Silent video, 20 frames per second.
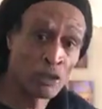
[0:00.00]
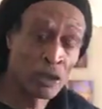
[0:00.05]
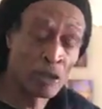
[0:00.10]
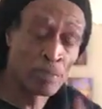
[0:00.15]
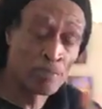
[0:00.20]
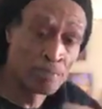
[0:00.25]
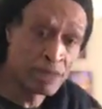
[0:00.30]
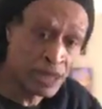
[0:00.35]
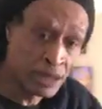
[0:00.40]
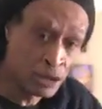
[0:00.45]

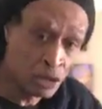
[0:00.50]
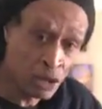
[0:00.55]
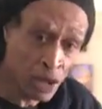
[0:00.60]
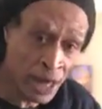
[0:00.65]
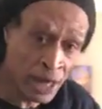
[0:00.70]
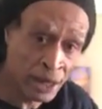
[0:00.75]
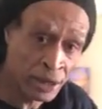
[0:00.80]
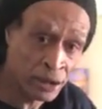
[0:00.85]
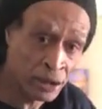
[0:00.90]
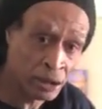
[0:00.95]
on the
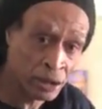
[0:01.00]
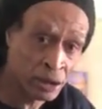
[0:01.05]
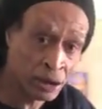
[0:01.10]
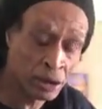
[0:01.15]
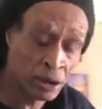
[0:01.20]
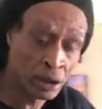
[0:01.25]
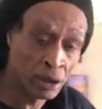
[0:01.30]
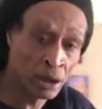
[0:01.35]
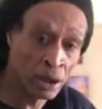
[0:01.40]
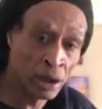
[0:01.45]

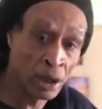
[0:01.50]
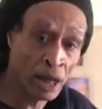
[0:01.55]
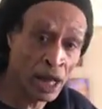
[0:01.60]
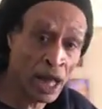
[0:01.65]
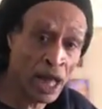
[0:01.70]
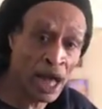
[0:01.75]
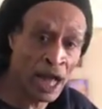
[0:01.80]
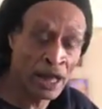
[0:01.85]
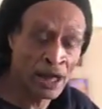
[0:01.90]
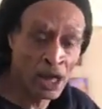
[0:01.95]
mid-range
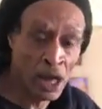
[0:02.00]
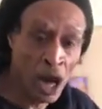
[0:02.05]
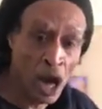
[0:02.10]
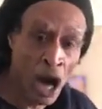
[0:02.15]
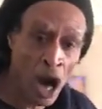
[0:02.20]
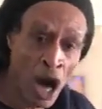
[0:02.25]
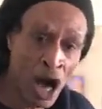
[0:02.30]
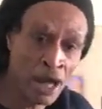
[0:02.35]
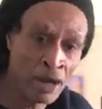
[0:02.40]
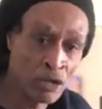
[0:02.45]

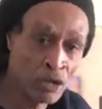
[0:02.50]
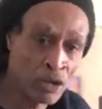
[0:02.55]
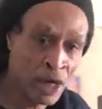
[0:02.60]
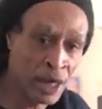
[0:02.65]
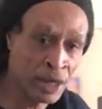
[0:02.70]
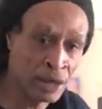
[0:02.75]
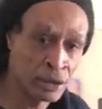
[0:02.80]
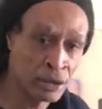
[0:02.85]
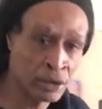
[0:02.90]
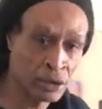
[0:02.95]
and the
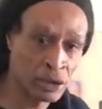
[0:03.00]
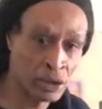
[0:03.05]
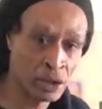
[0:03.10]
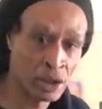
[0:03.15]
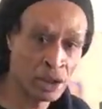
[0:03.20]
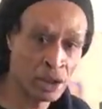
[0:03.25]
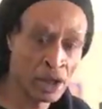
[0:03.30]
high range